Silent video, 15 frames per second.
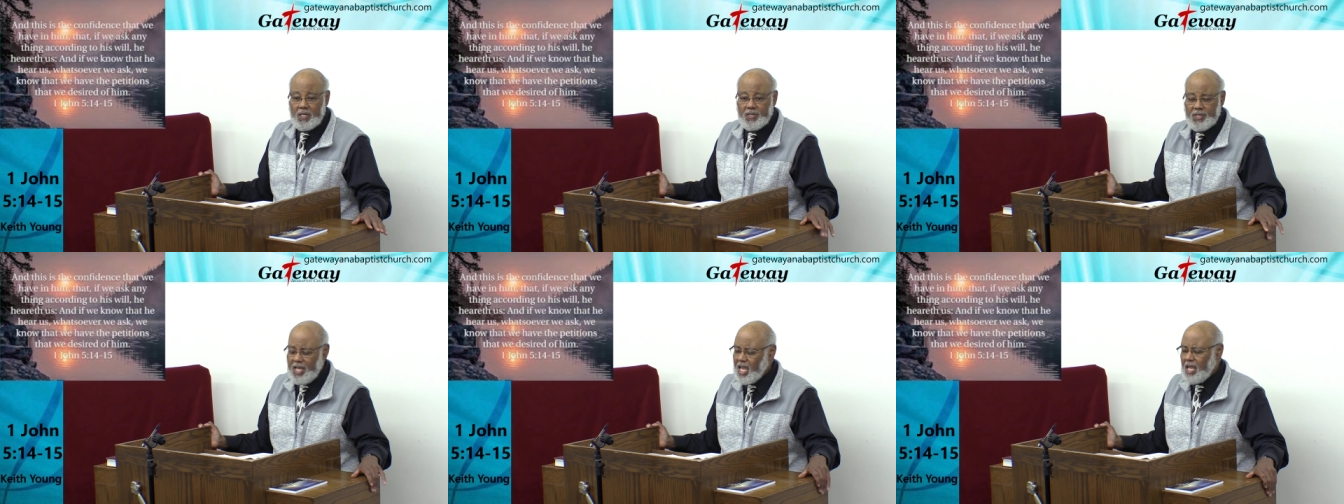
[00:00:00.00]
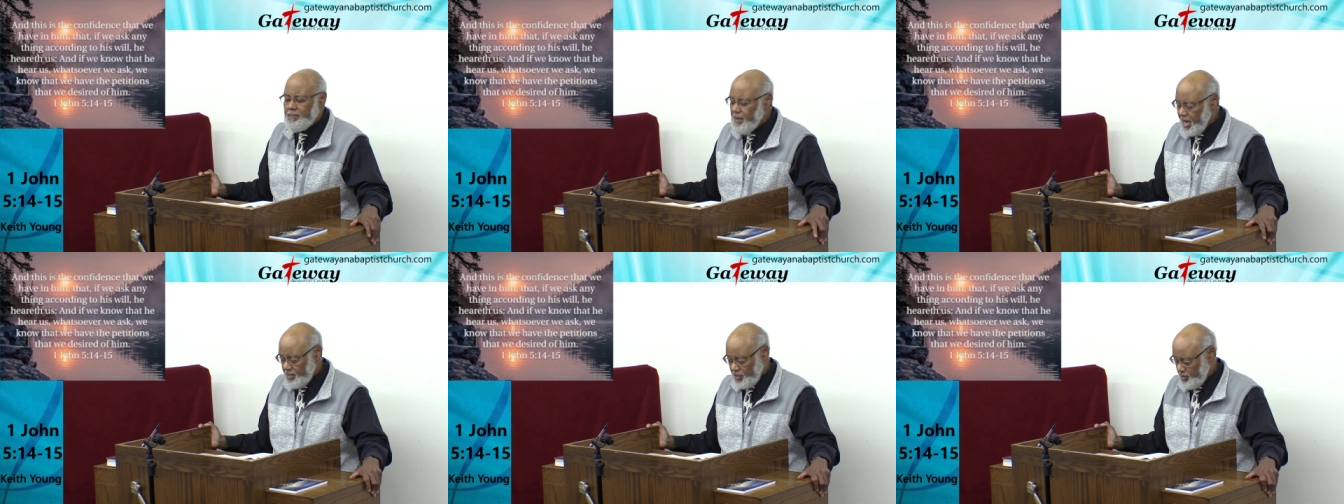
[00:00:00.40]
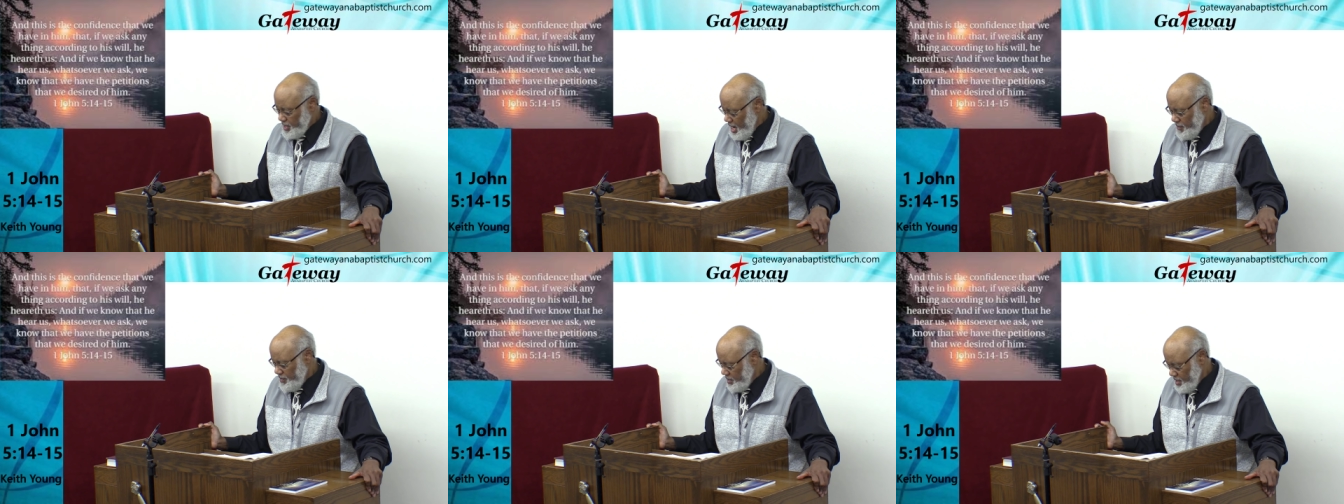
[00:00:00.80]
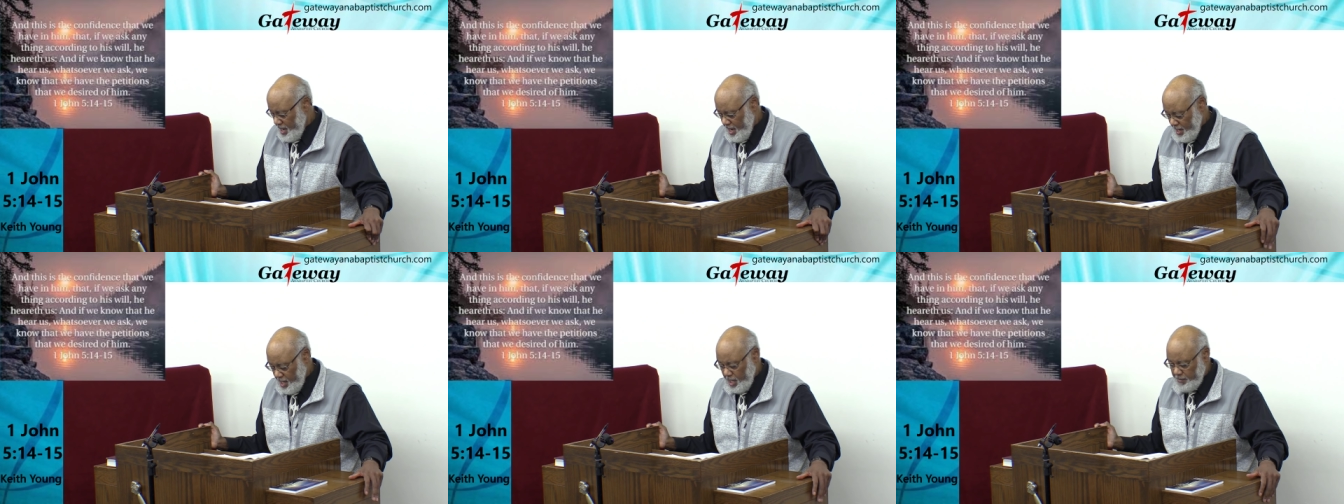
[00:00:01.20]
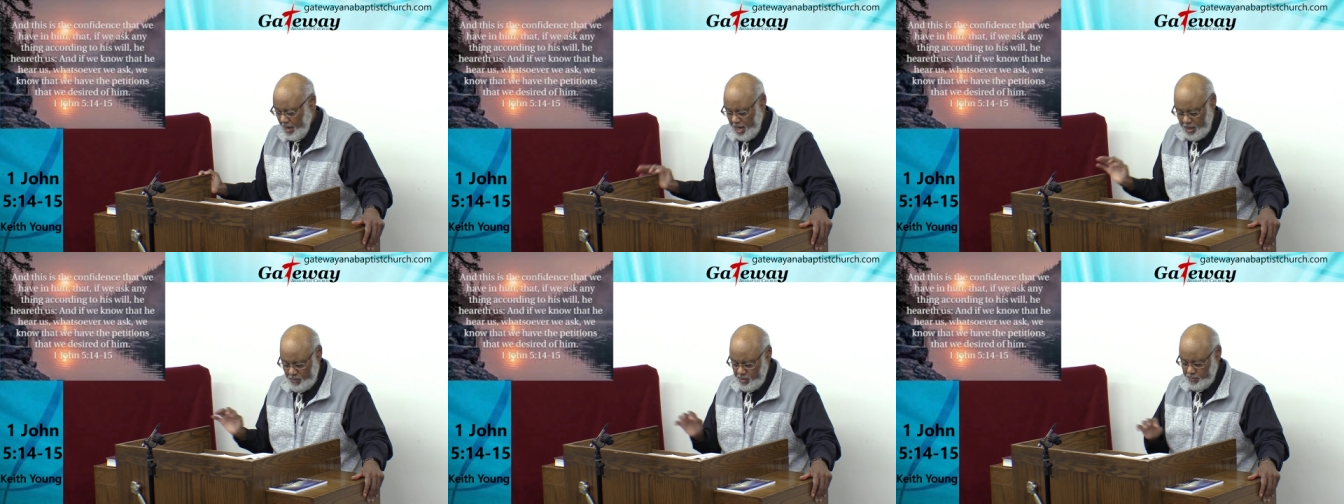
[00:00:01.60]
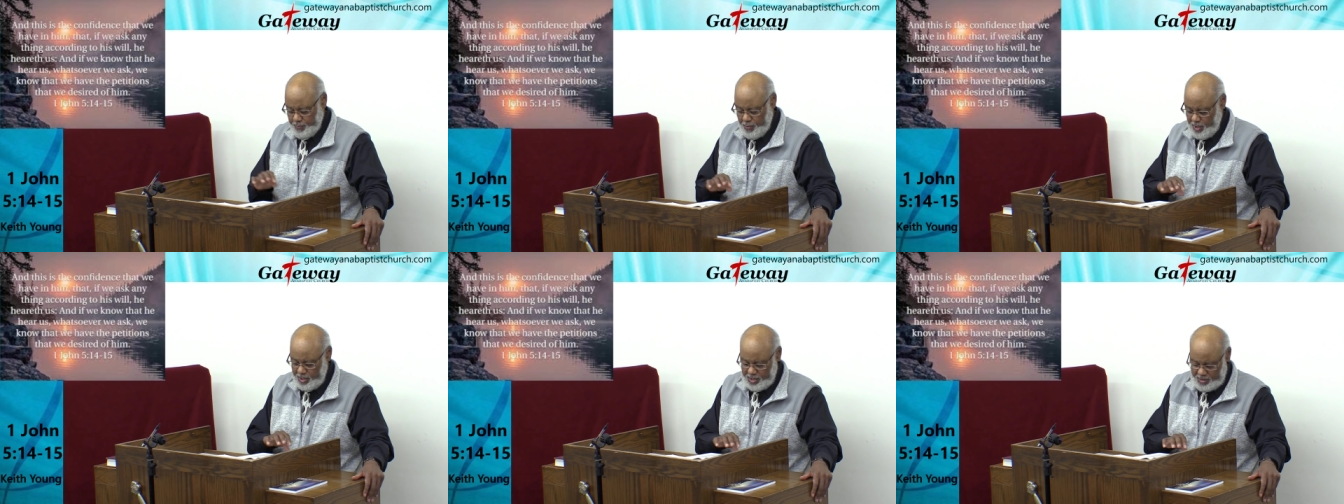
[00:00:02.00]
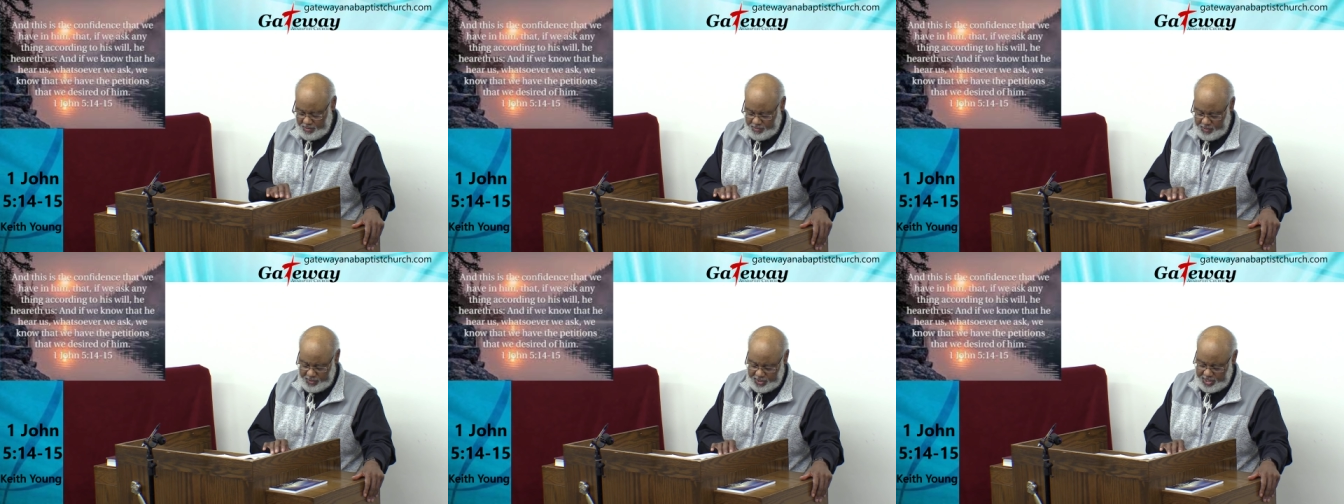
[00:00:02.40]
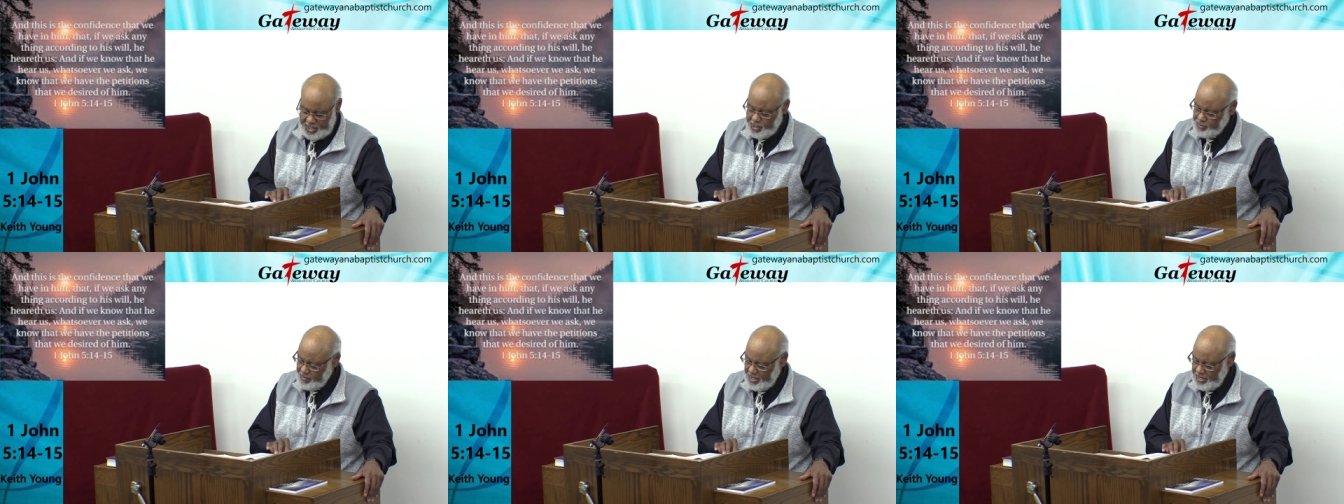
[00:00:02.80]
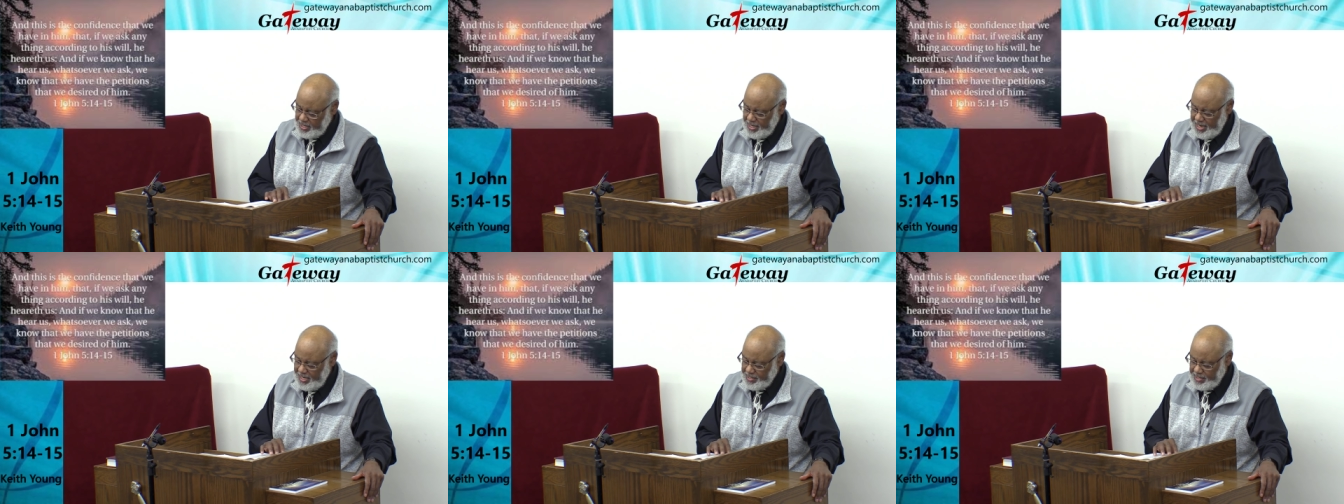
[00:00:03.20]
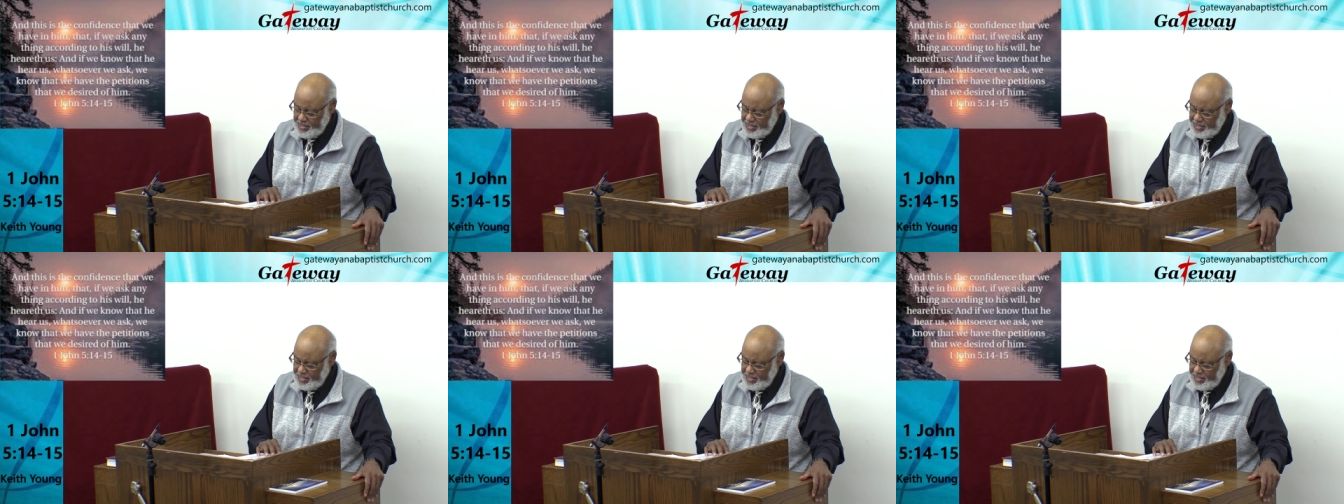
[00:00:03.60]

Sin messes everything up. I heard one preacher when he was teaching me in class,